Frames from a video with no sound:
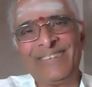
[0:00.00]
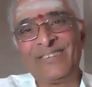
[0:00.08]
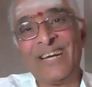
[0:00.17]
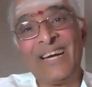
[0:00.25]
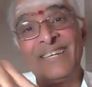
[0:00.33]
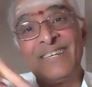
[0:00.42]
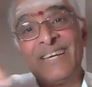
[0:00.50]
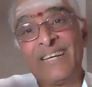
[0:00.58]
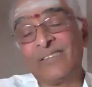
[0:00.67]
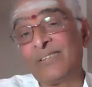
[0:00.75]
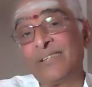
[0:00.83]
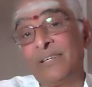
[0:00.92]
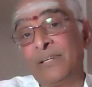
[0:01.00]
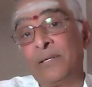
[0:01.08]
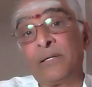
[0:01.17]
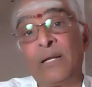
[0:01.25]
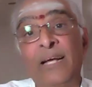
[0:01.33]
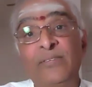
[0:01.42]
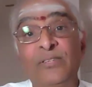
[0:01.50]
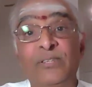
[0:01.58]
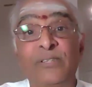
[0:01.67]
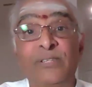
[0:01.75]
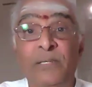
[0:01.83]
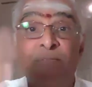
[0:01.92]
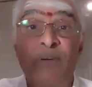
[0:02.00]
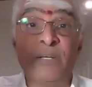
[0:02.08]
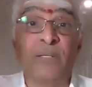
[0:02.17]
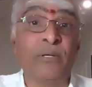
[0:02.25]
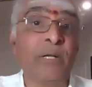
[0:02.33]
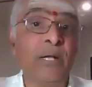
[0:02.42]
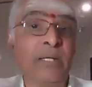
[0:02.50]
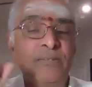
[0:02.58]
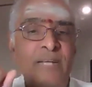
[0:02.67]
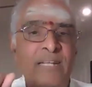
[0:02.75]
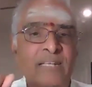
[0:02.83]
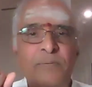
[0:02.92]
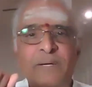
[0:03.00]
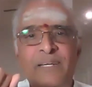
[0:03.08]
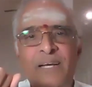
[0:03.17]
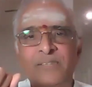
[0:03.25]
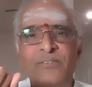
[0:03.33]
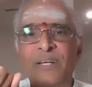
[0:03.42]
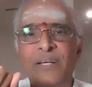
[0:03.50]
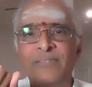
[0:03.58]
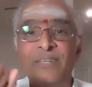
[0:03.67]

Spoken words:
Starting next class, it is a different Shanti Patha is there.